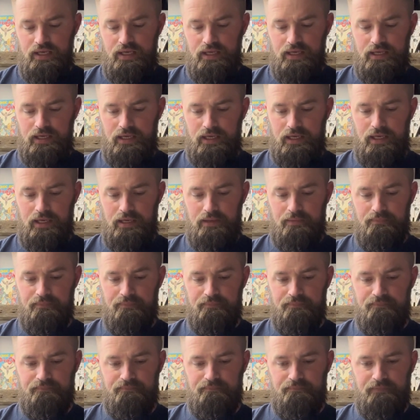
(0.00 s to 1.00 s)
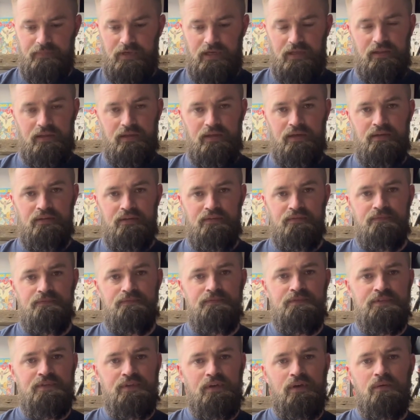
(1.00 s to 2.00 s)
I love
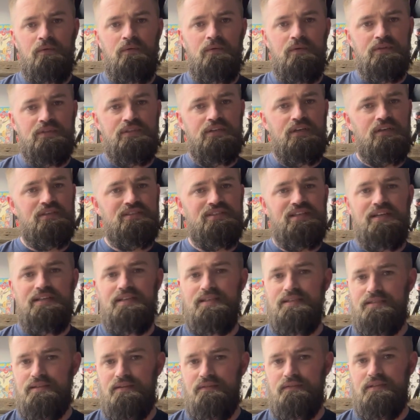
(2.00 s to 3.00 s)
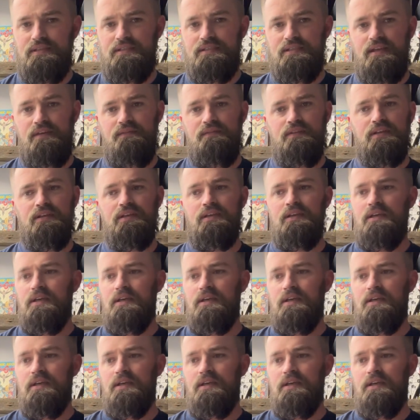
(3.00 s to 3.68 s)
Star Wars cards, 1977.